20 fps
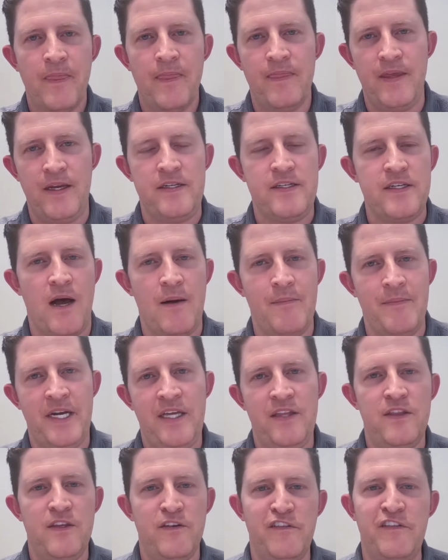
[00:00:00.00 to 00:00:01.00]
that
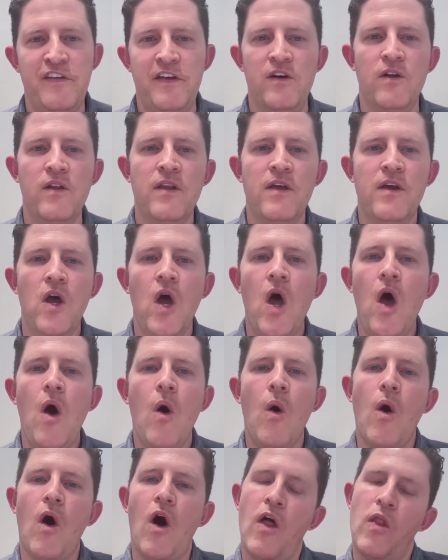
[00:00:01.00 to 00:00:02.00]
dominate the field.
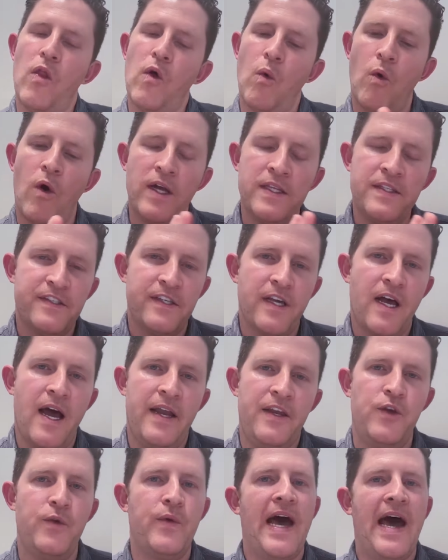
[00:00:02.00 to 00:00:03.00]
On the one
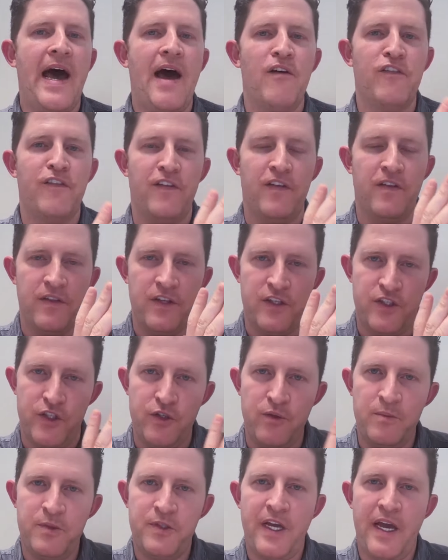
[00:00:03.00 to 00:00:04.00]
side, you have the
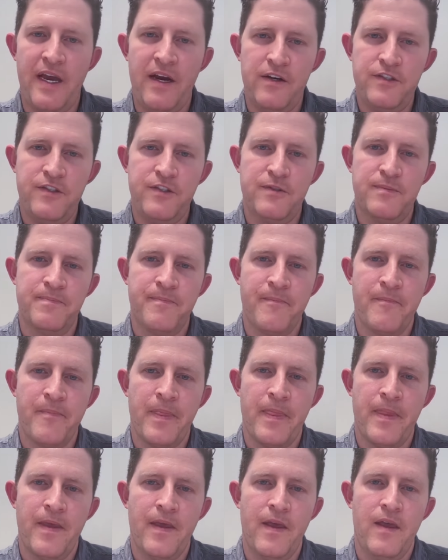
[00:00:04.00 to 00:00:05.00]
doomsayers.
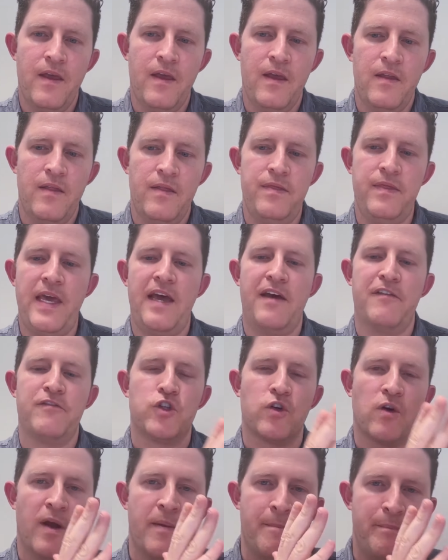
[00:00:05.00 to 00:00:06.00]
They have
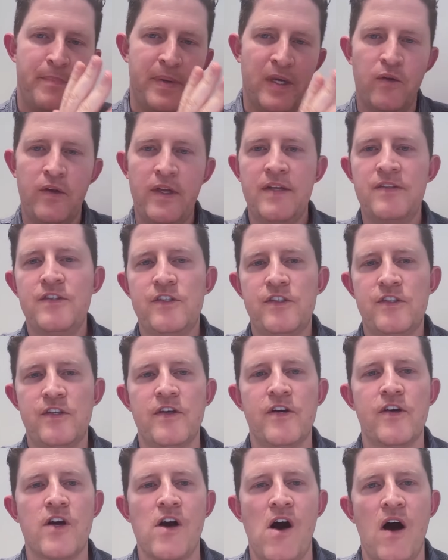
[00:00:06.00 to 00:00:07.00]
drawn billions to
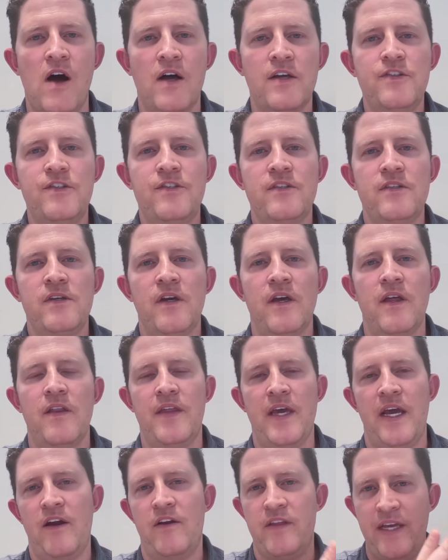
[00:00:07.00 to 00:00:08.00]
their cause.
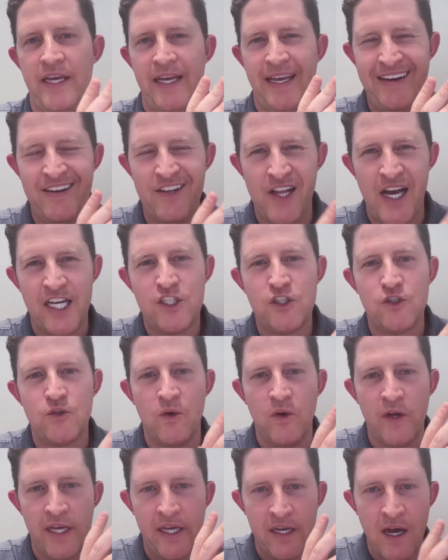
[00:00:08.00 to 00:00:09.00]
They are the
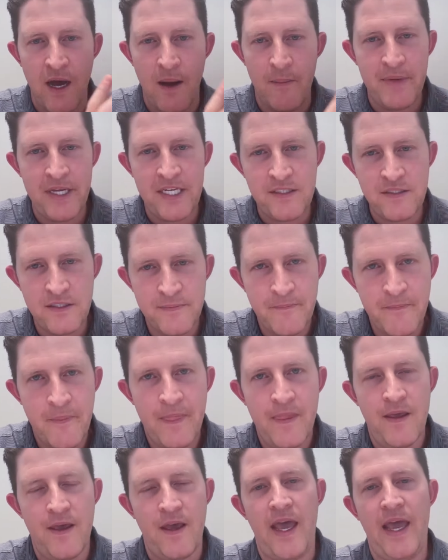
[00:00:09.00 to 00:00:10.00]
intellectual incumbent.
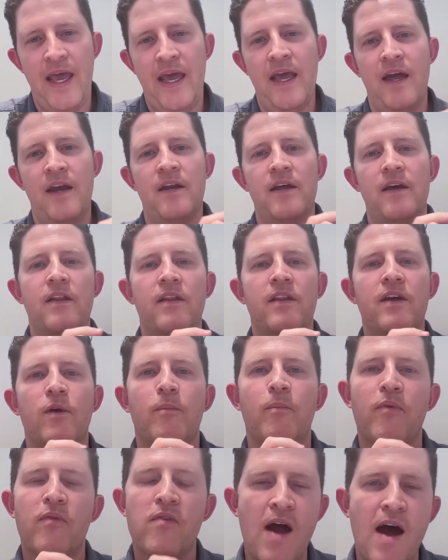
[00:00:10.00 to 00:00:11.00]
And their
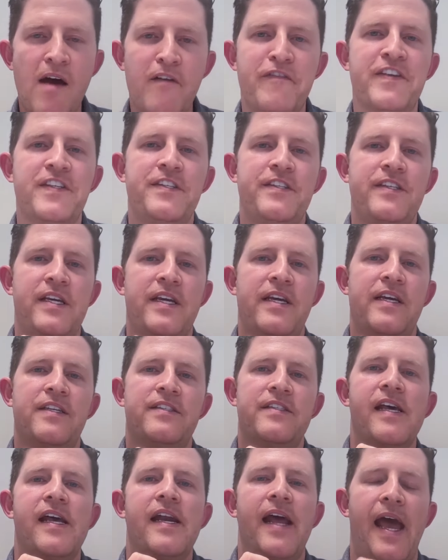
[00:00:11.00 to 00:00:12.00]
prophecy
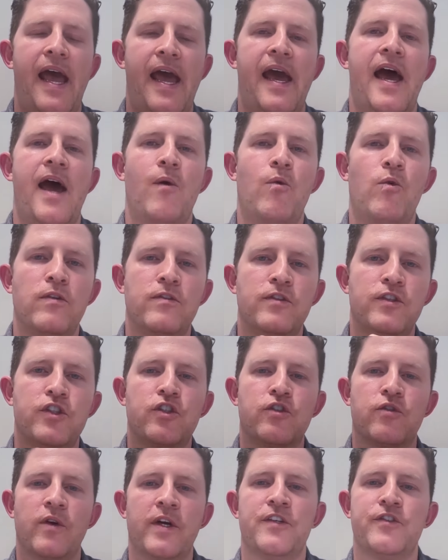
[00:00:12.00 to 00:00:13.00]
is that AI will
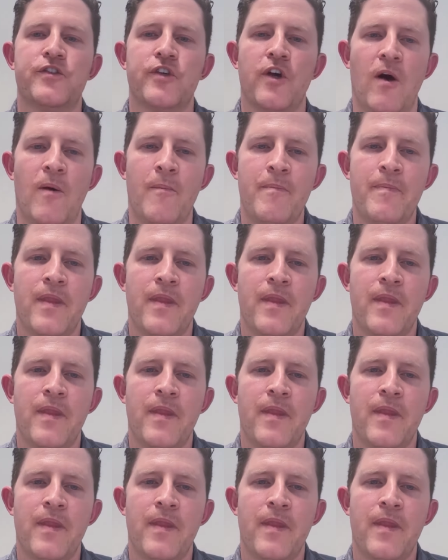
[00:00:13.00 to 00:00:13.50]
destroy us all.